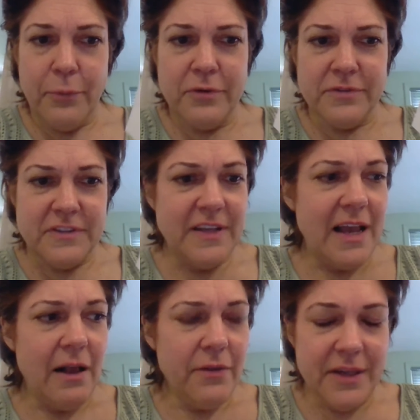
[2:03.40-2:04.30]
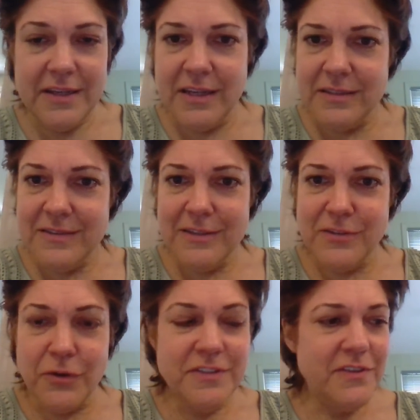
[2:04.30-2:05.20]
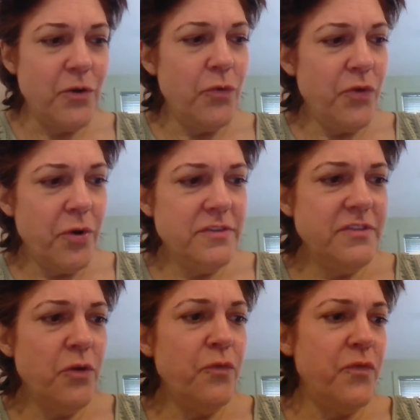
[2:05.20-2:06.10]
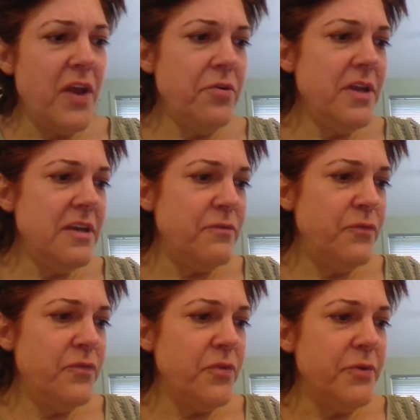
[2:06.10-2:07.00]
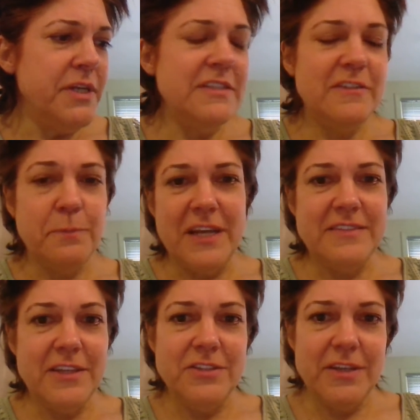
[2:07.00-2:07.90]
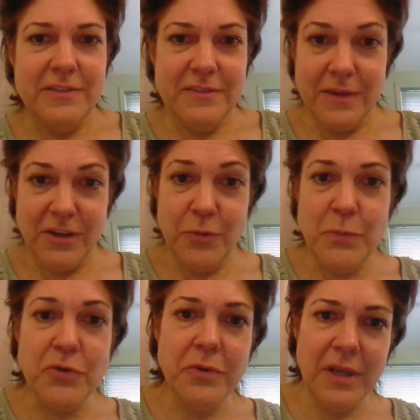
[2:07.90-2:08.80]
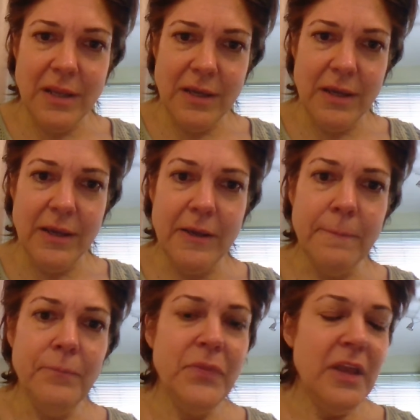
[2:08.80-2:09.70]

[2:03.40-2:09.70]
personalities. They're also very influenced by such as the community,